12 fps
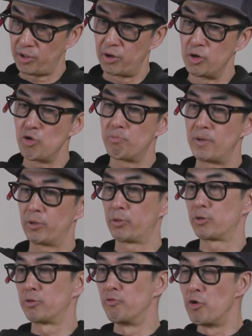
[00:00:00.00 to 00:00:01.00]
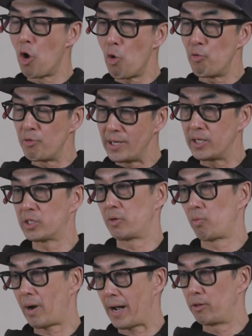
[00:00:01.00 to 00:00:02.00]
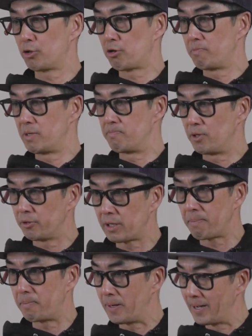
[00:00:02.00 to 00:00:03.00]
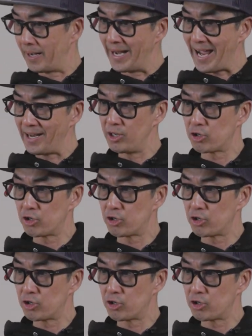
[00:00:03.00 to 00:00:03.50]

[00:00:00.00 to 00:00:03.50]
with a new build, there's no reason why there should be build up on any